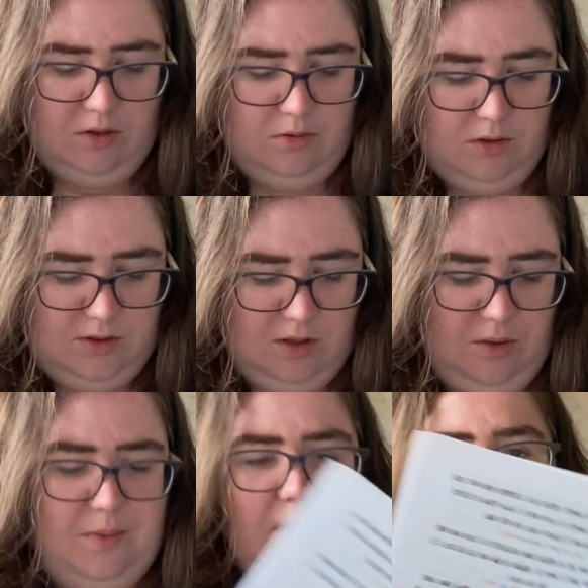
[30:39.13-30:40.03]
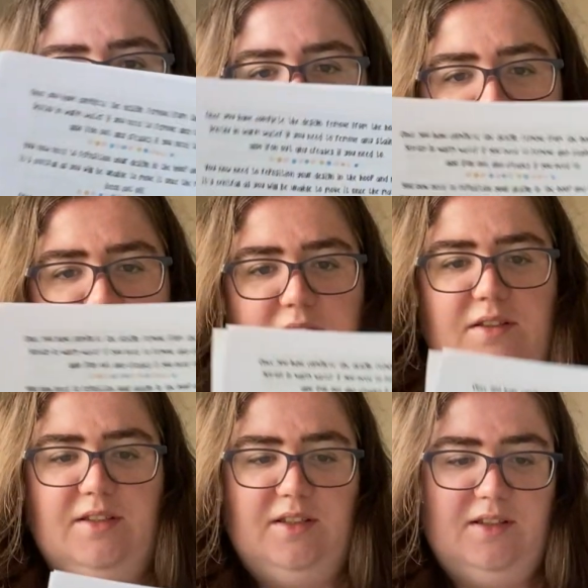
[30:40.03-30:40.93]
was a kit, and
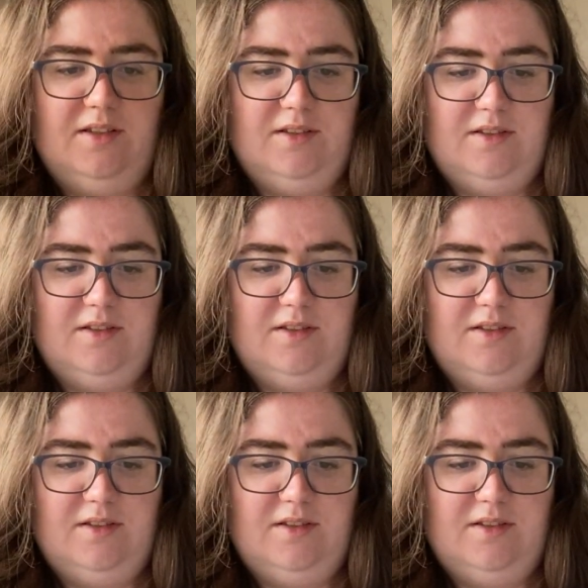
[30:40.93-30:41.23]
this is